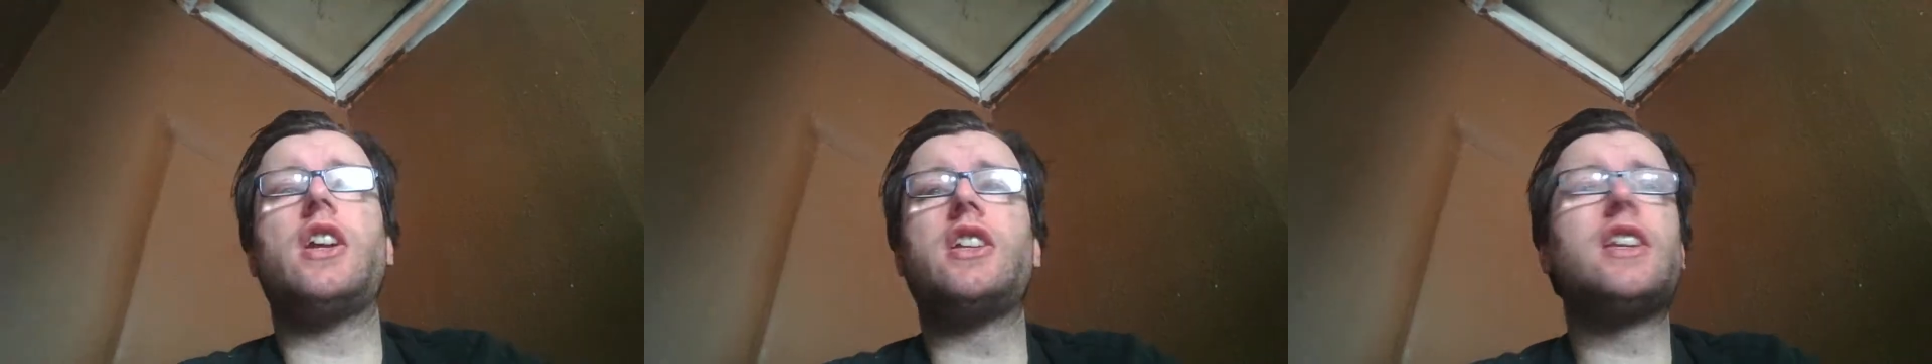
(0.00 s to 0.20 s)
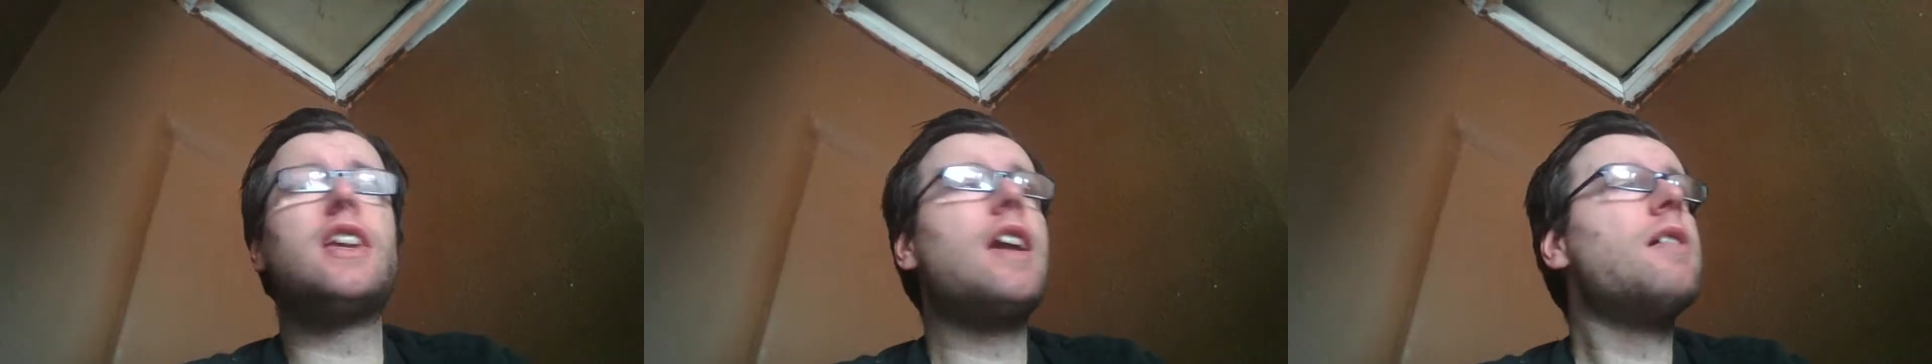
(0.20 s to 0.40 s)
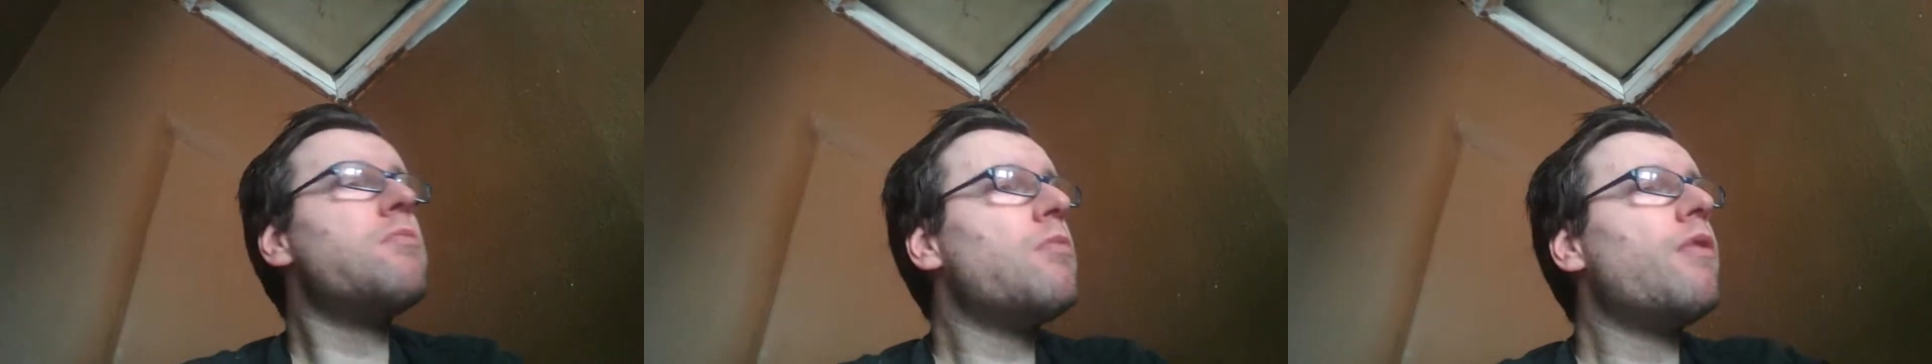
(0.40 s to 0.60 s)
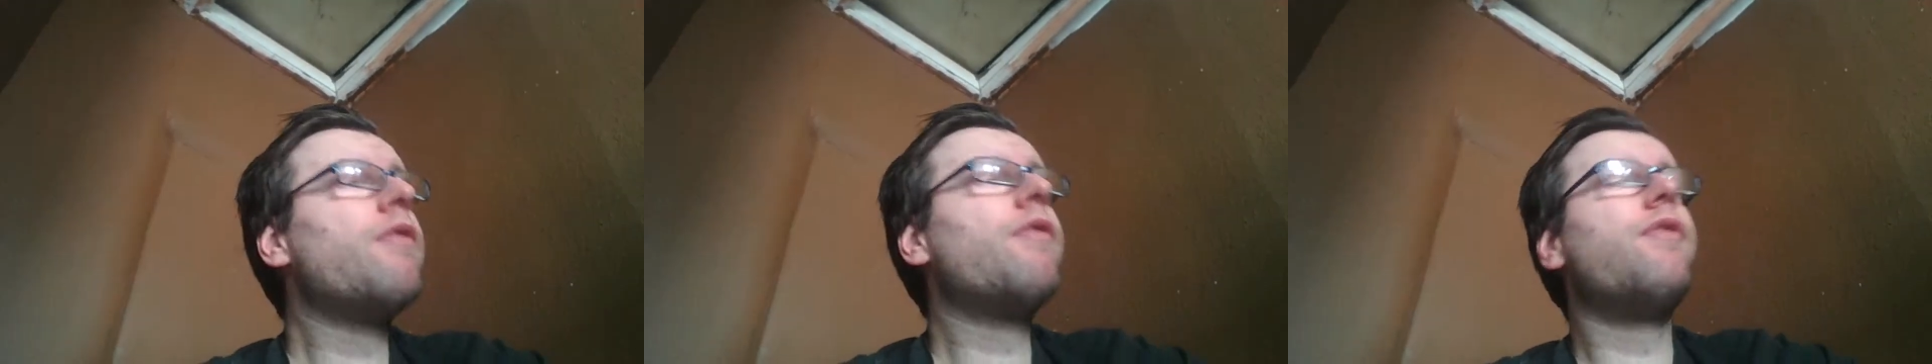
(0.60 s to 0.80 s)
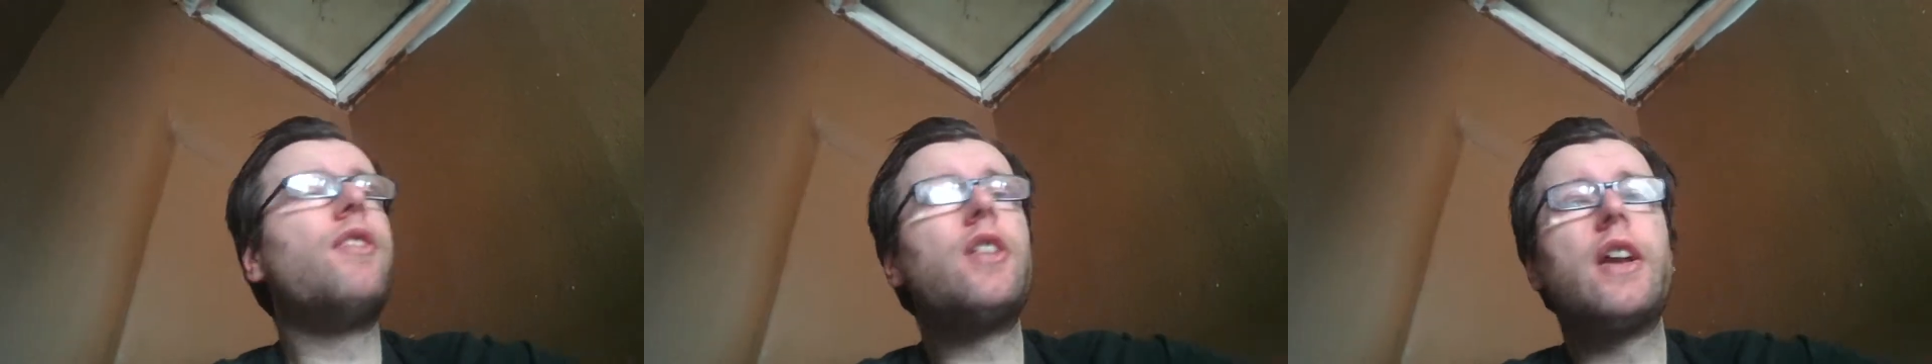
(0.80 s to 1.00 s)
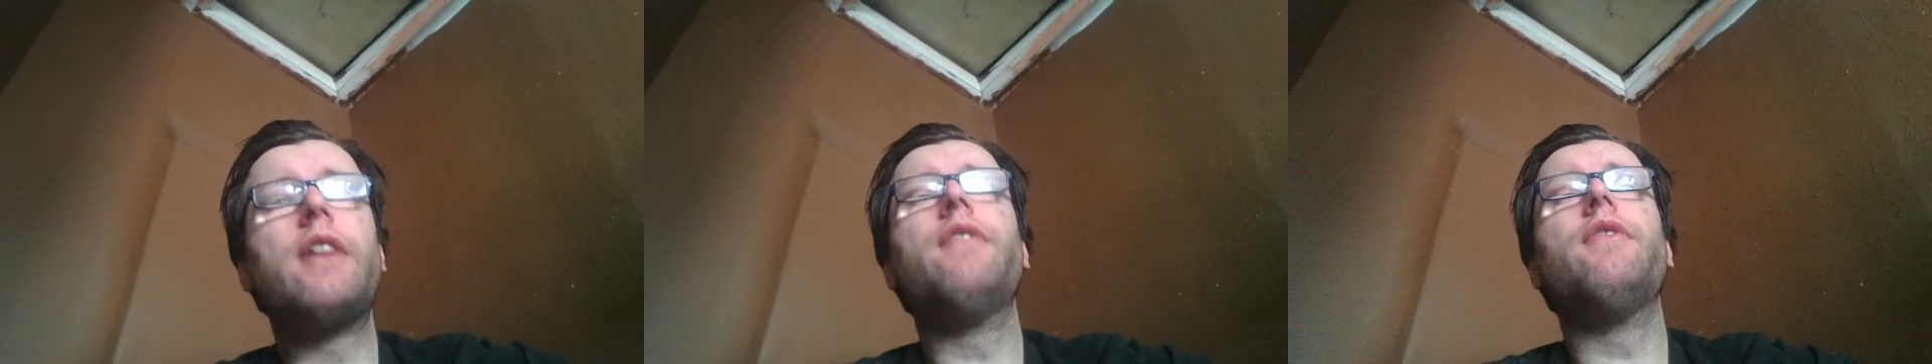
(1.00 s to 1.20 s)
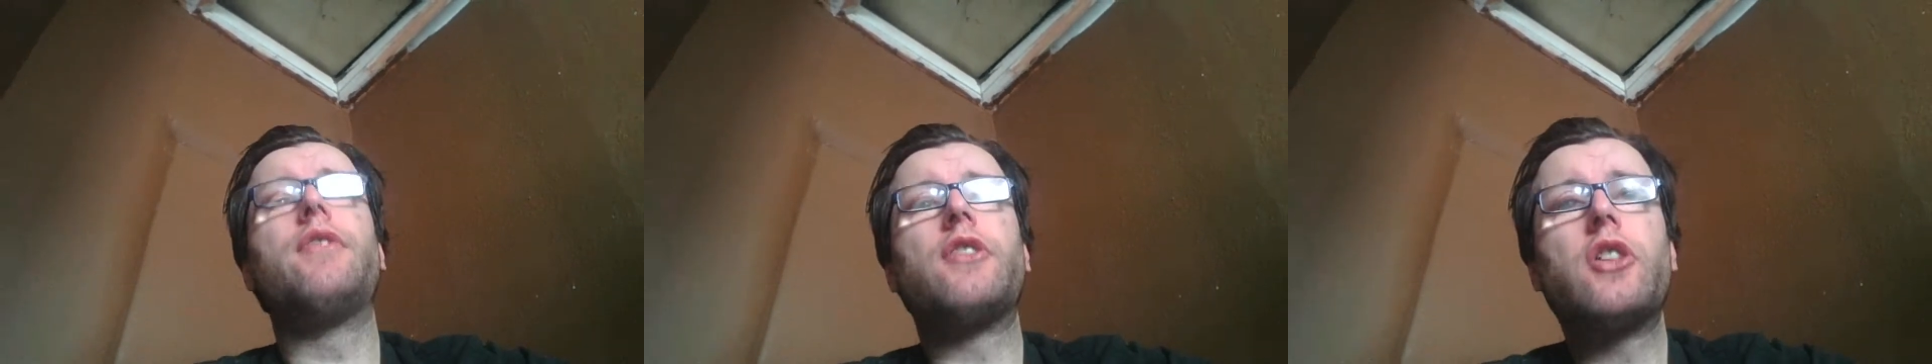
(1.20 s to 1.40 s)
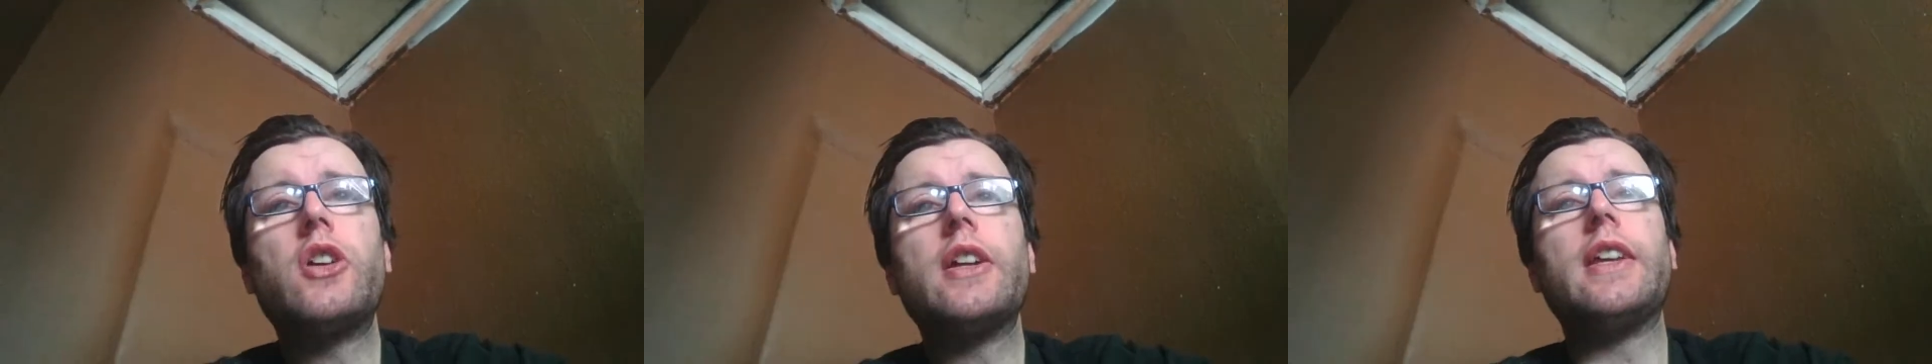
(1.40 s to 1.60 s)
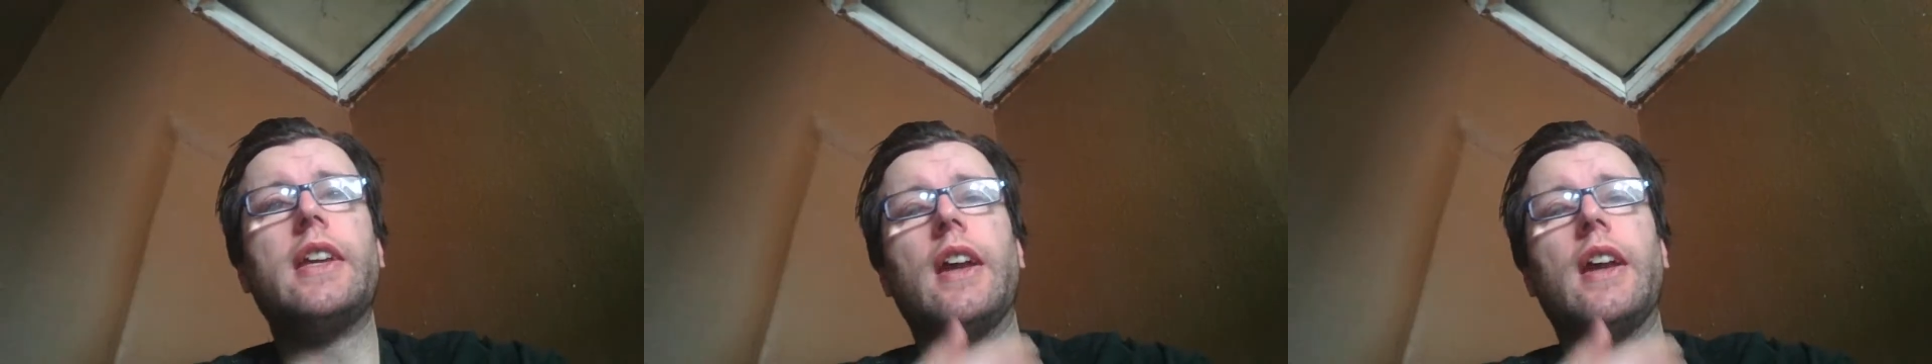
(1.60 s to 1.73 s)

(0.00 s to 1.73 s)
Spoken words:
And you get a month fucking free.